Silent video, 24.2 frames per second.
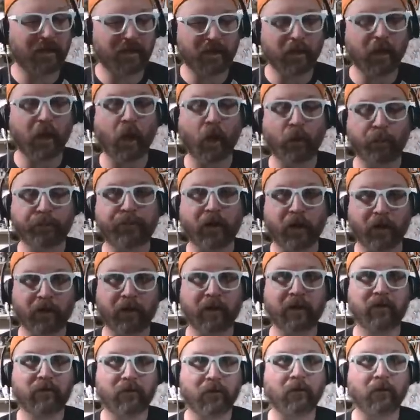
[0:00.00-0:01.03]
you hope
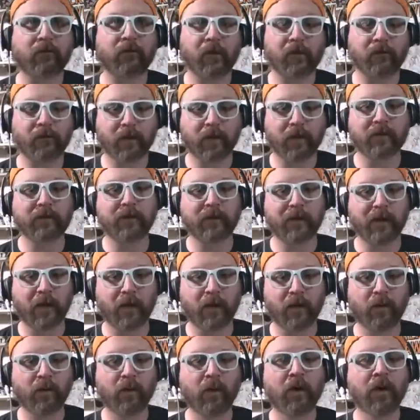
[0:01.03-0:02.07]
Turnage is, is good to
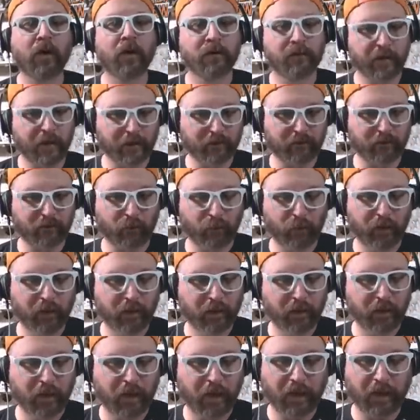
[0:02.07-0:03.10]
go next
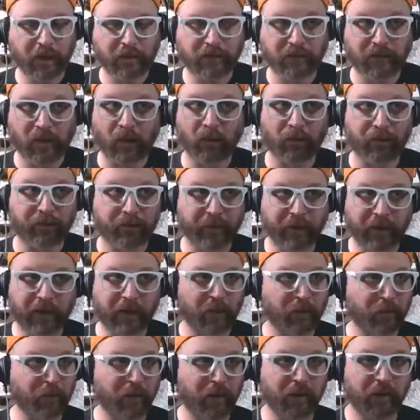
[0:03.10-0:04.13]
week. I don't think
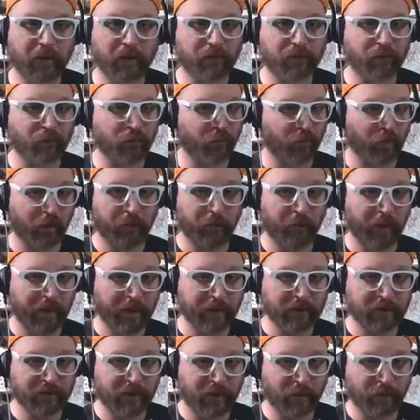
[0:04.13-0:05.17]
anybody else was really
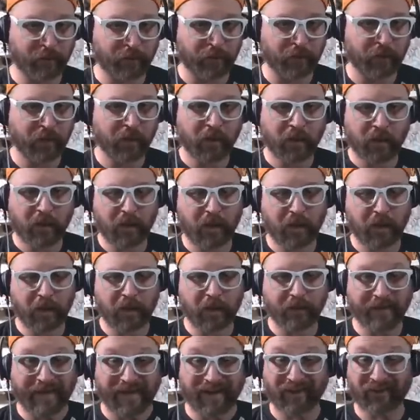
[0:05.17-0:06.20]
banged up
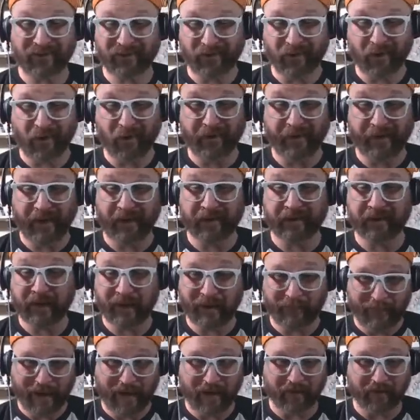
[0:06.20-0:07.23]
uh, that I saw that had to
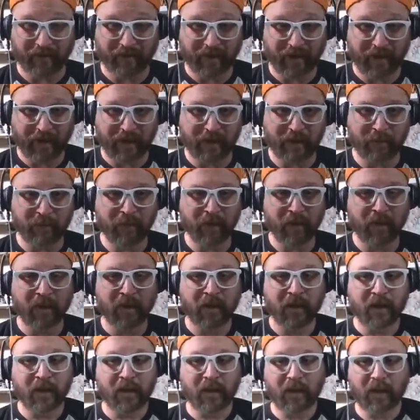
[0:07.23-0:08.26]
come out of the game.
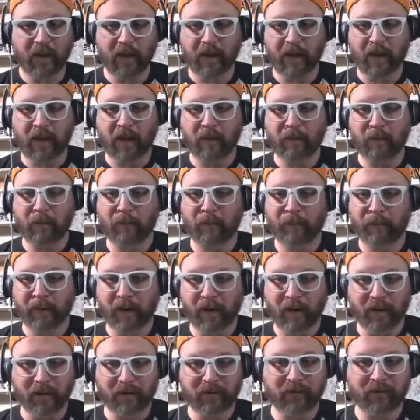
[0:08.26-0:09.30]
Uh,
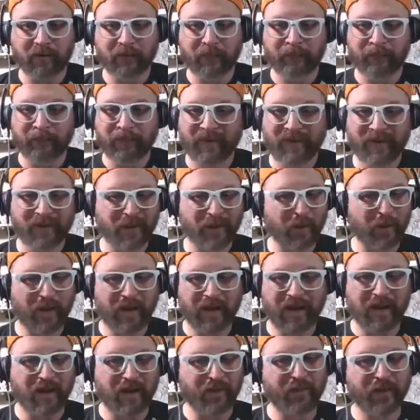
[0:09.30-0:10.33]
but, you know,
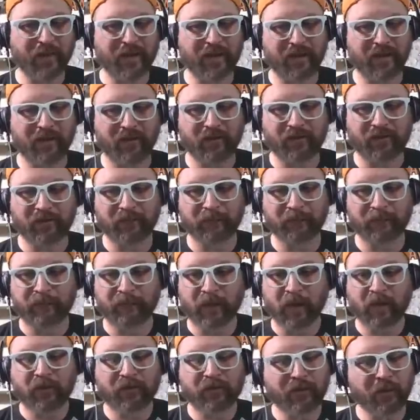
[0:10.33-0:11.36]
I, I think it is
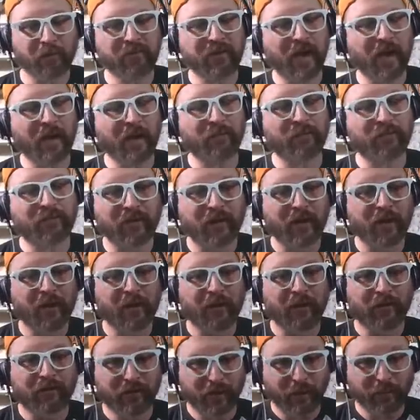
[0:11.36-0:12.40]
sometimes
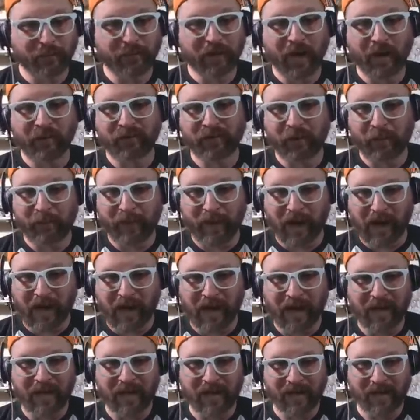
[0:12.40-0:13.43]
sometimes a
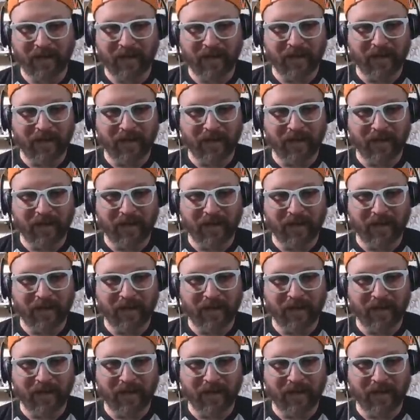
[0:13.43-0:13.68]
bye